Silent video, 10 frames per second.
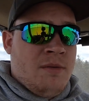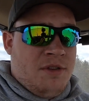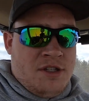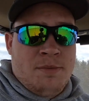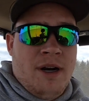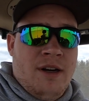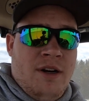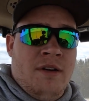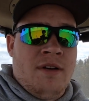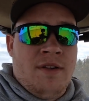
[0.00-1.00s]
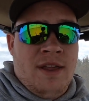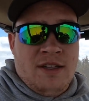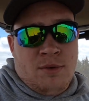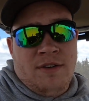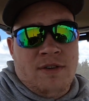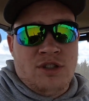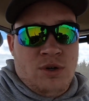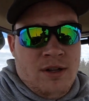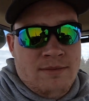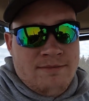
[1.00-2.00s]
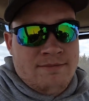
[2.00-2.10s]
with a spreader than a 20-foot drill.